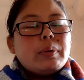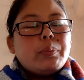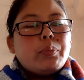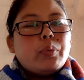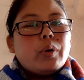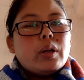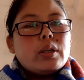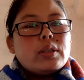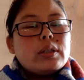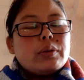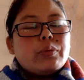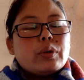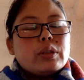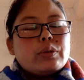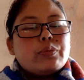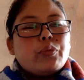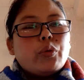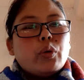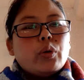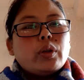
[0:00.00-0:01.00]
policy
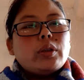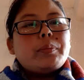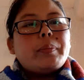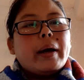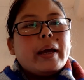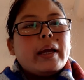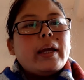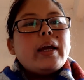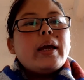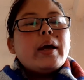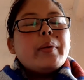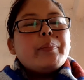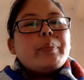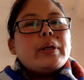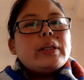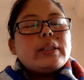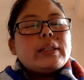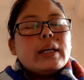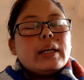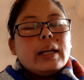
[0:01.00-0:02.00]
was followed by
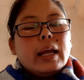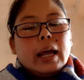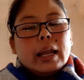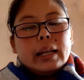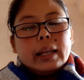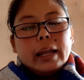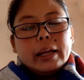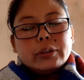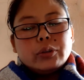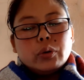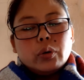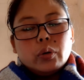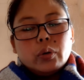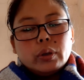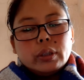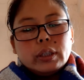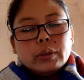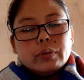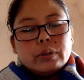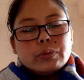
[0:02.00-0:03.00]
Britain, and later
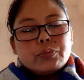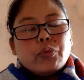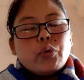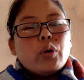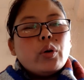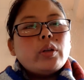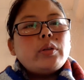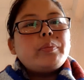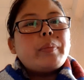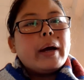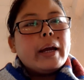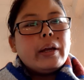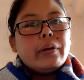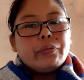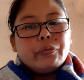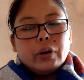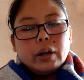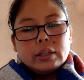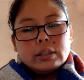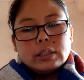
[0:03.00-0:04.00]
on it was followed by
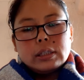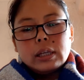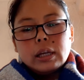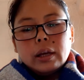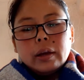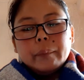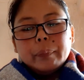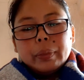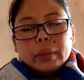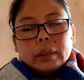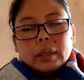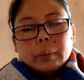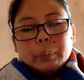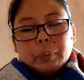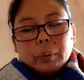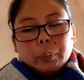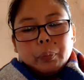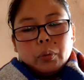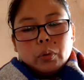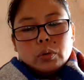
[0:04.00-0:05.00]
France. The
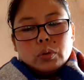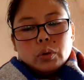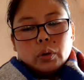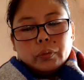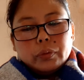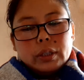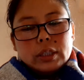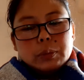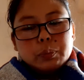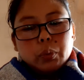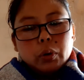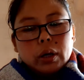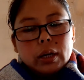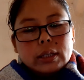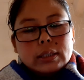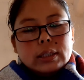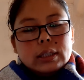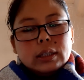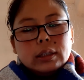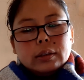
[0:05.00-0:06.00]
purpose of this
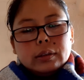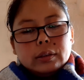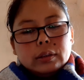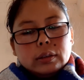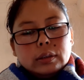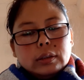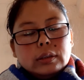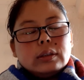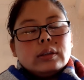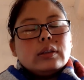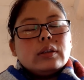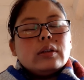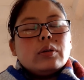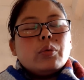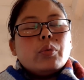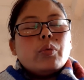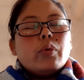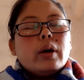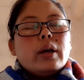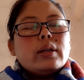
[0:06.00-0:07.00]
policy,
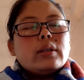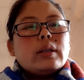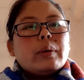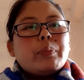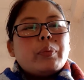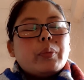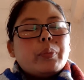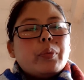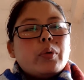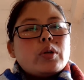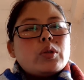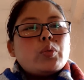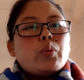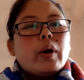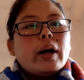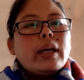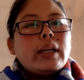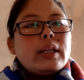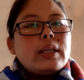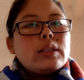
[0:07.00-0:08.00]

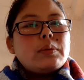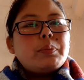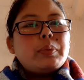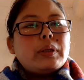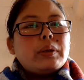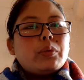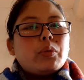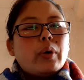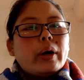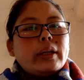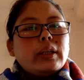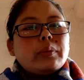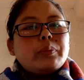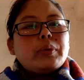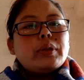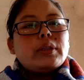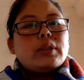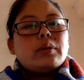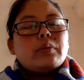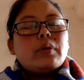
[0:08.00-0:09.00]
why the
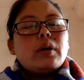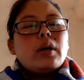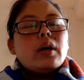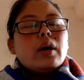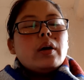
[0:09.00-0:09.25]
Britain